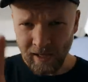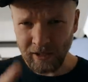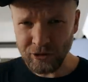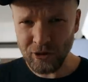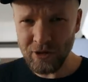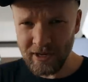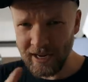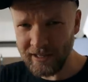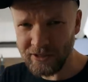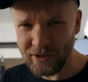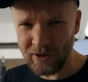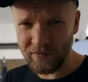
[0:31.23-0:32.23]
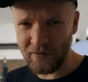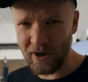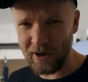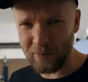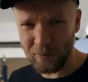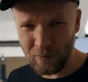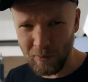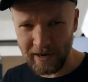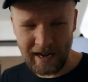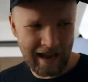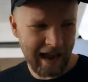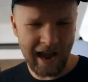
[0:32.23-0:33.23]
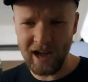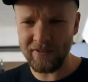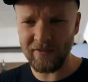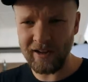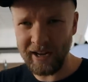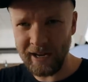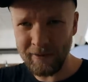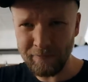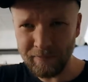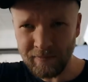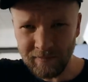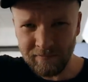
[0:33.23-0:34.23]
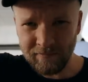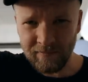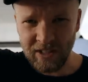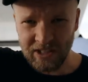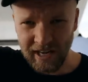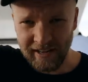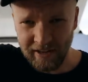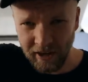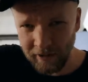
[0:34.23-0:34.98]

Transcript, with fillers: I'll show you guys so far what I have uh, decided